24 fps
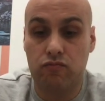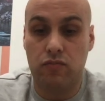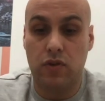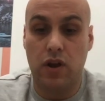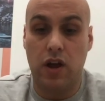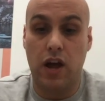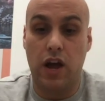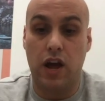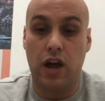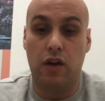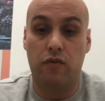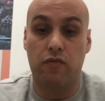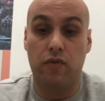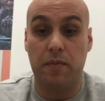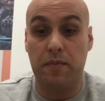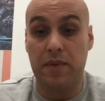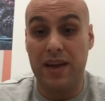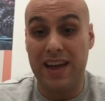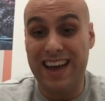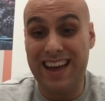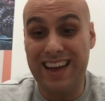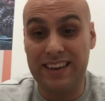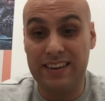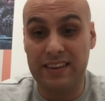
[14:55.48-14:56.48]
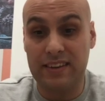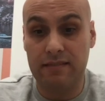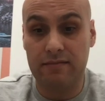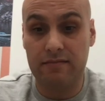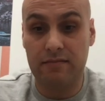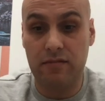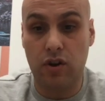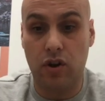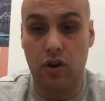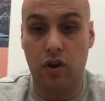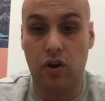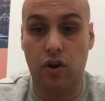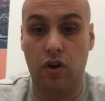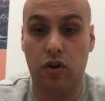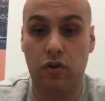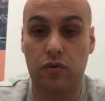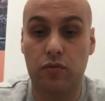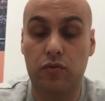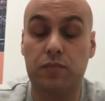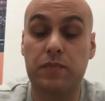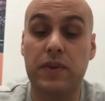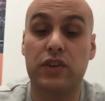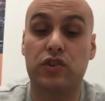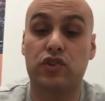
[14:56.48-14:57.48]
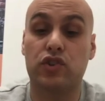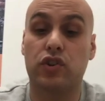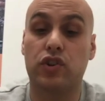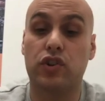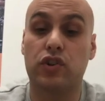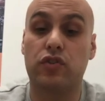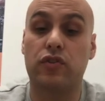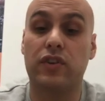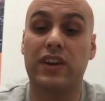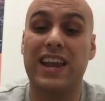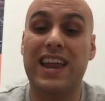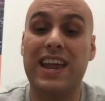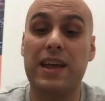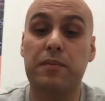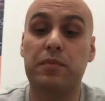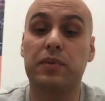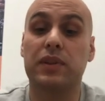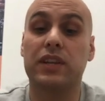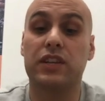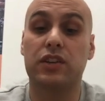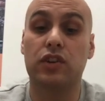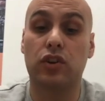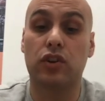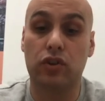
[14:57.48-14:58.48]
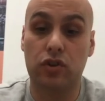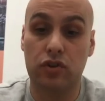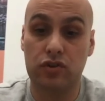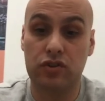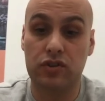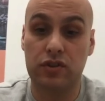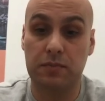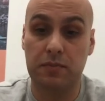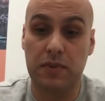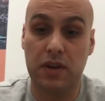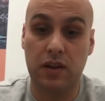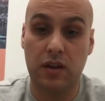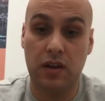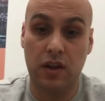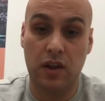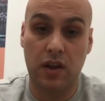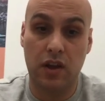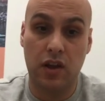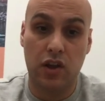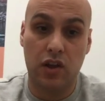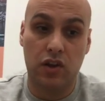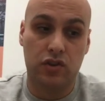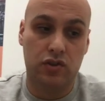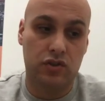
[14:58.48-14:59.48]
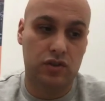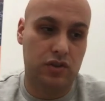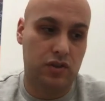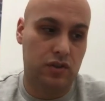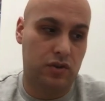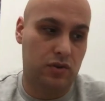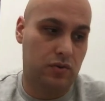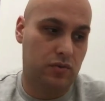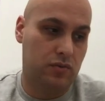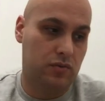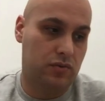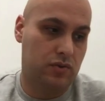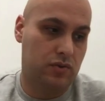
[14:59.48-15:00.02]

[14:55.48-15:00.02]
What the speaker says: repaired, or make sure you're enabling your customer to